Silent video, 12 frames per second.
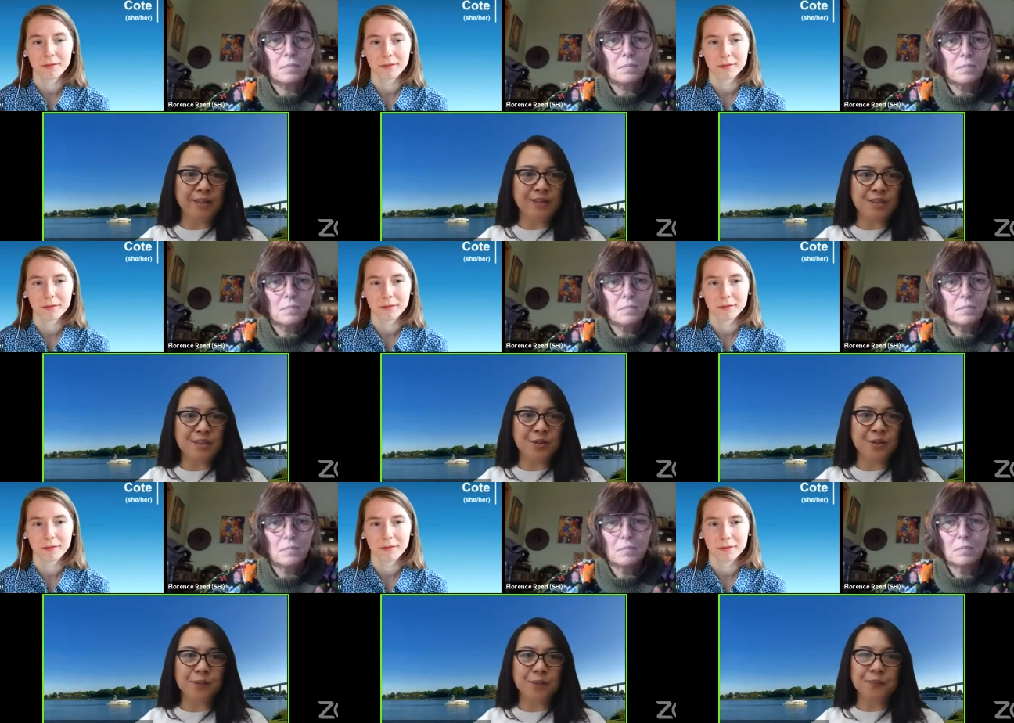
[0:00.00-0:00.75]
Speaker 1: And
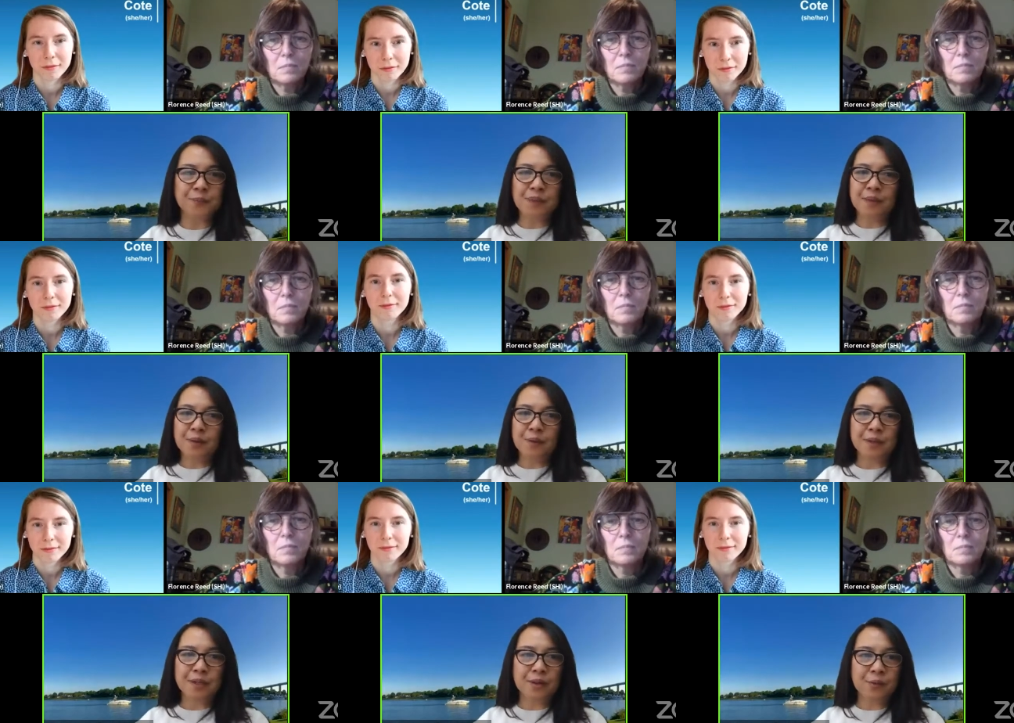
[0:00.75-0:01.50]
so,
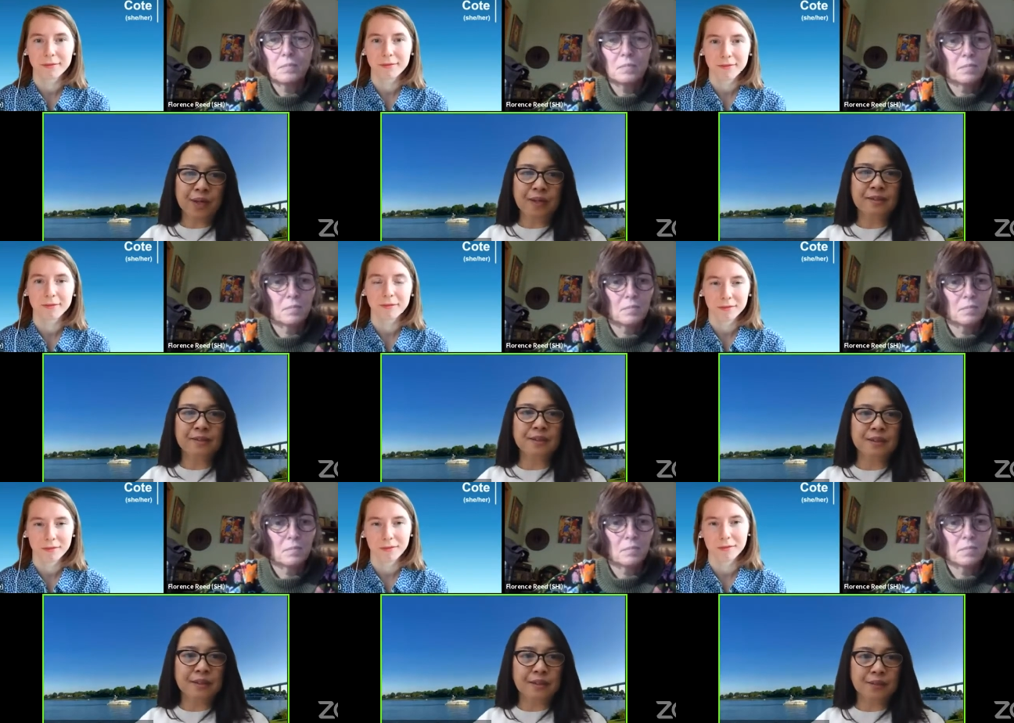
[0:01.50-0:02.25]
what a great
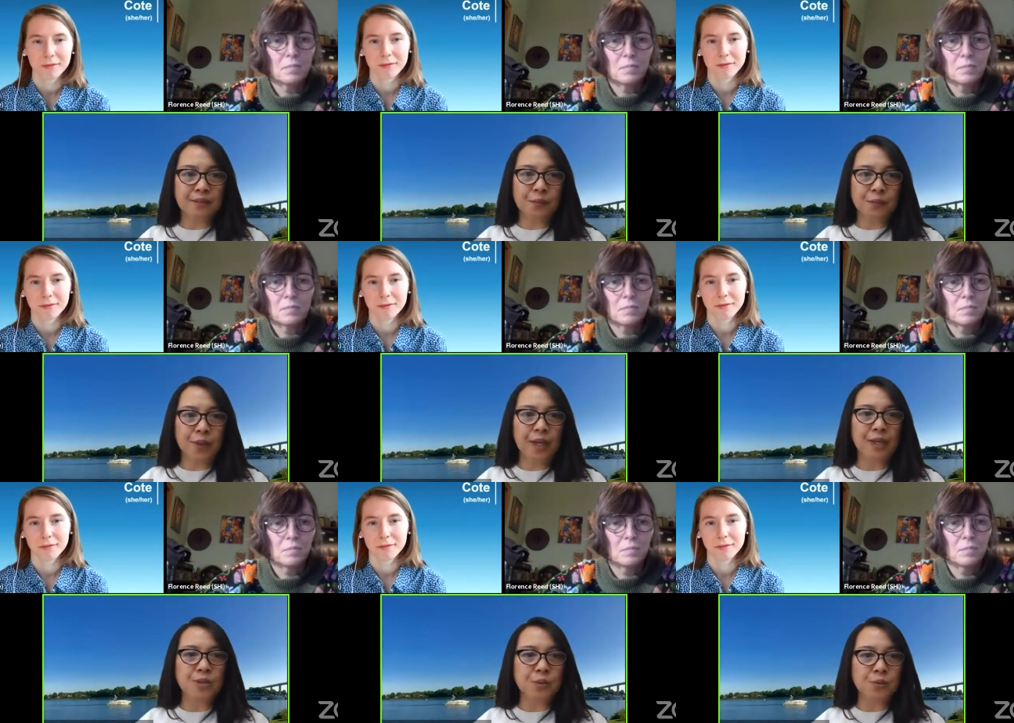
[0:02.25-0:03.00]
uh,
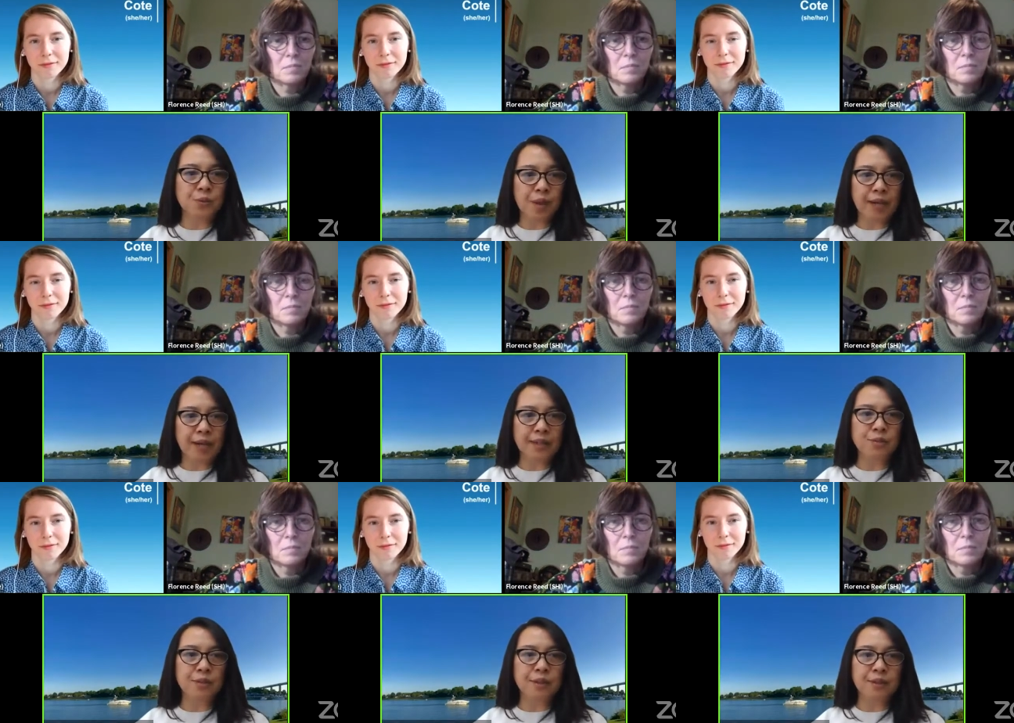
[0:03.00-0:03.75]
way to
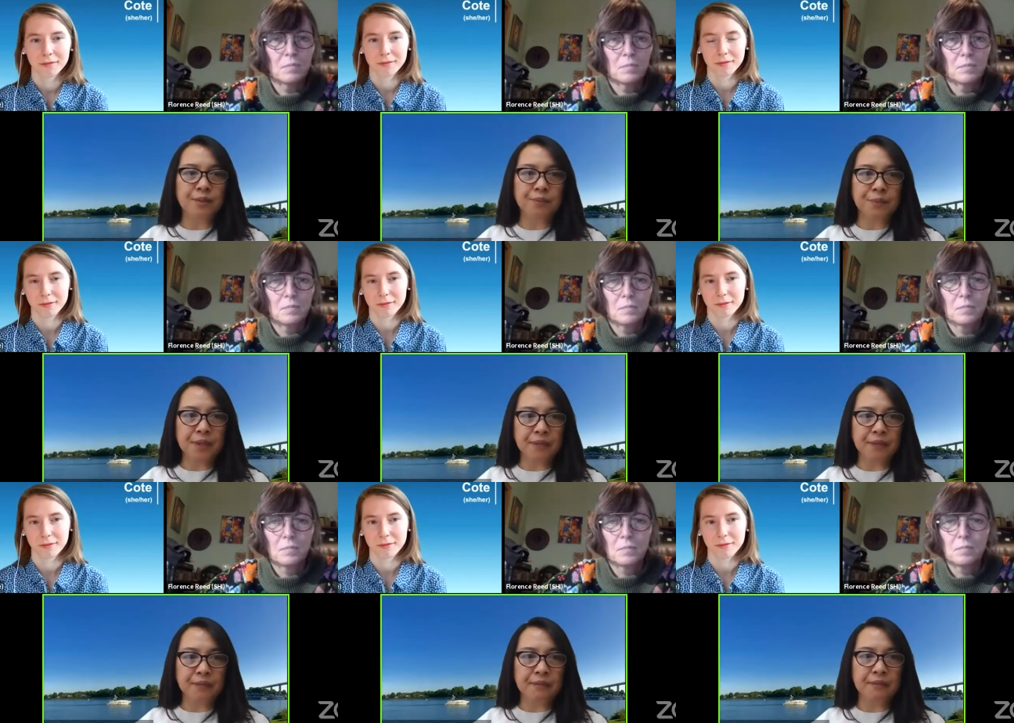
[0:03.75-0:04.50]
actually
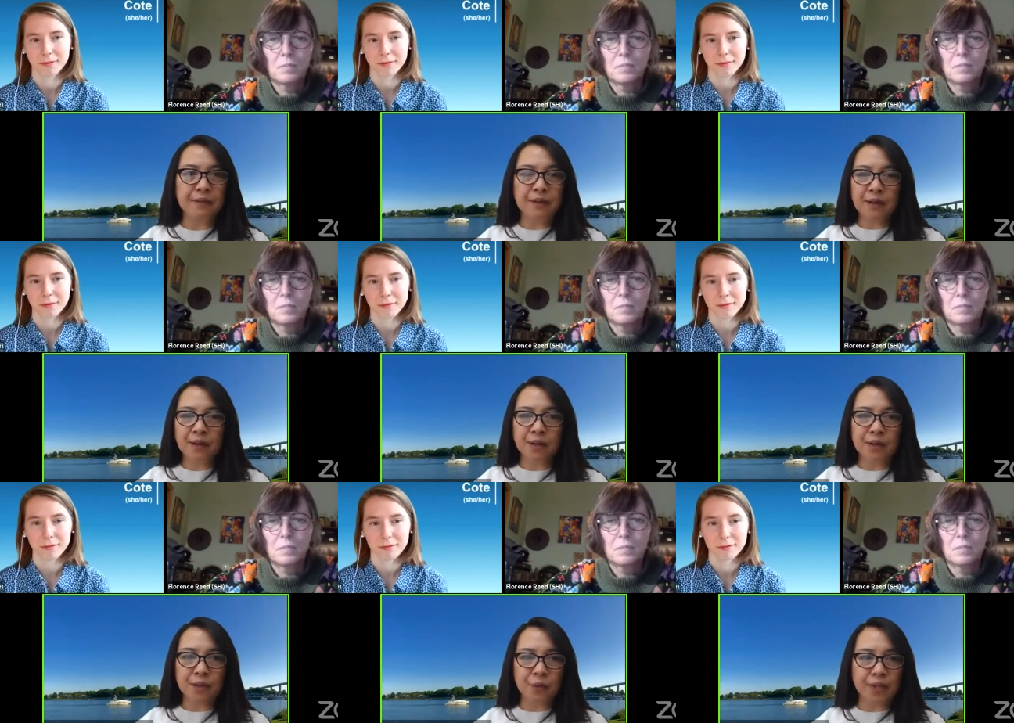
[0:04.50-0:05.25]
being
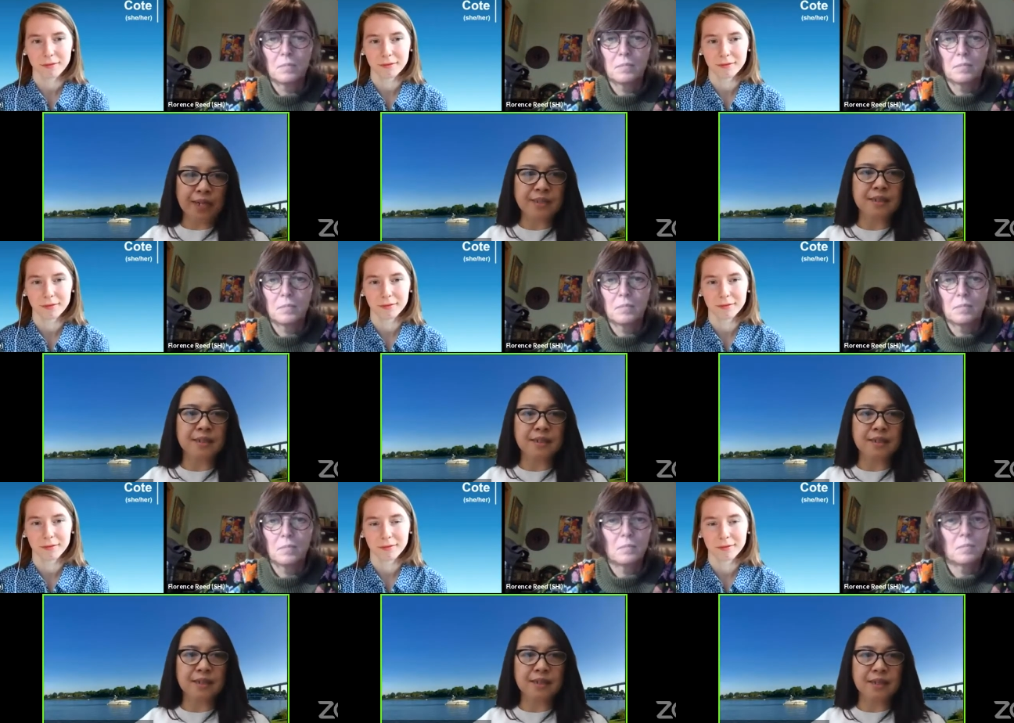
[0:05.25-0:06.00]

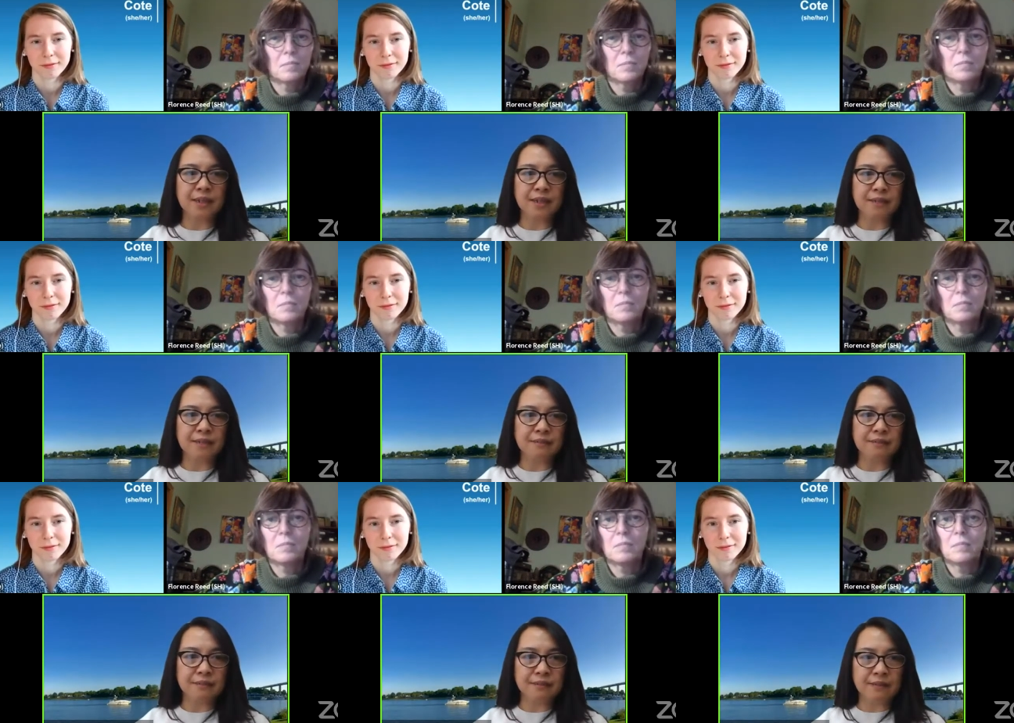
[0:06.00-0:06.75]
connected
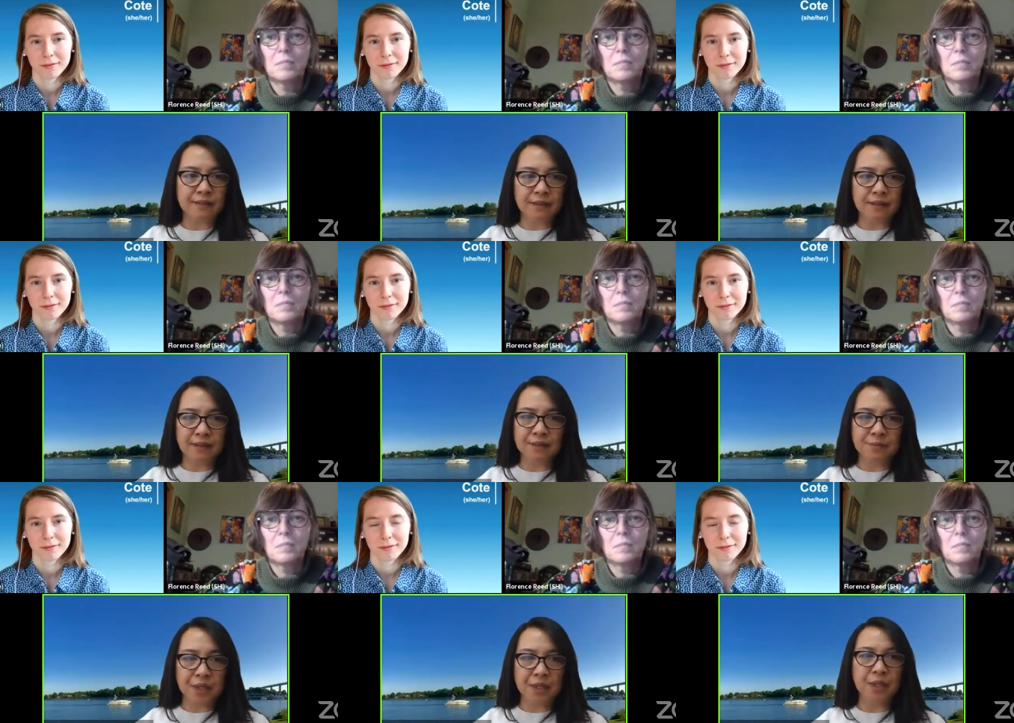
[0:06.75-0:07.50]
and
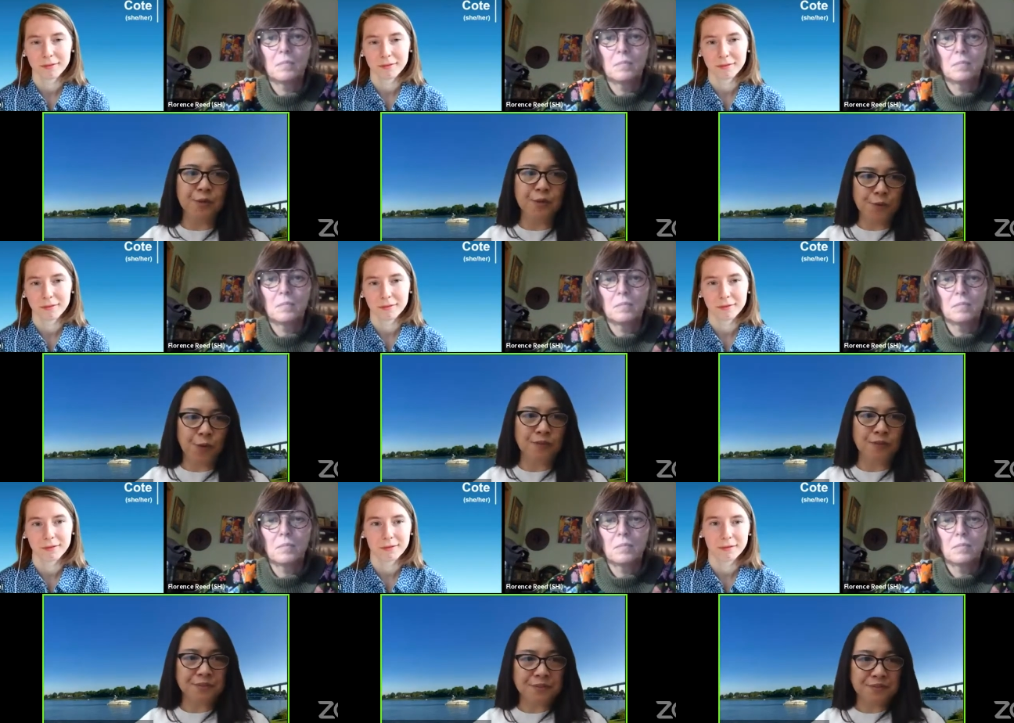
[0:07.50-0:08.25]
being
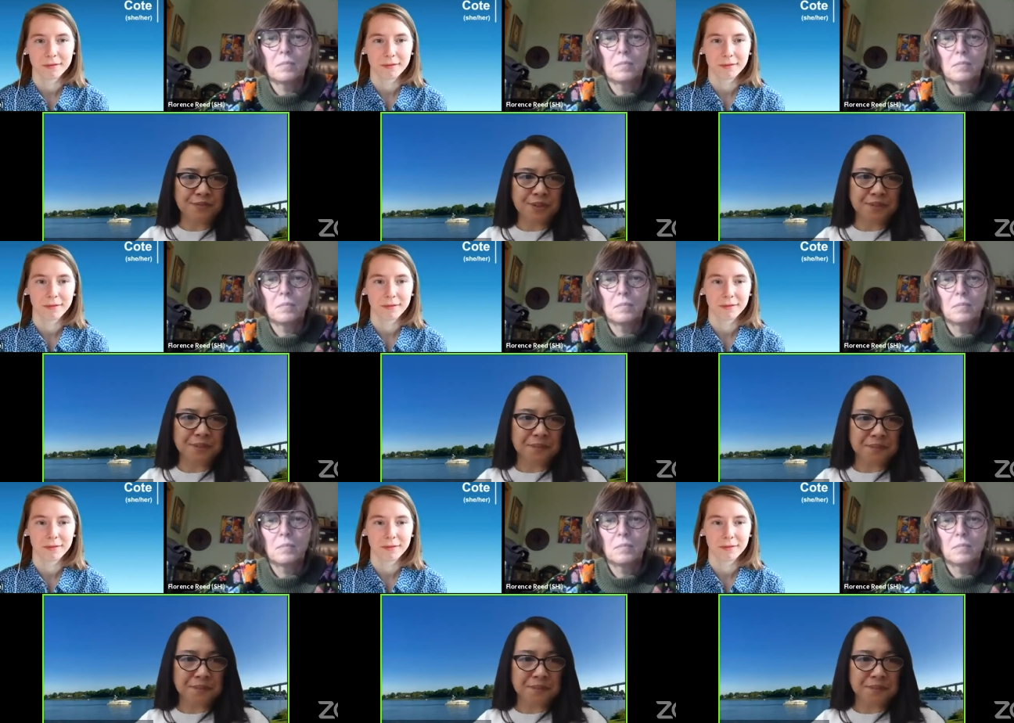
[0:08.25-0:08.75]
involved too.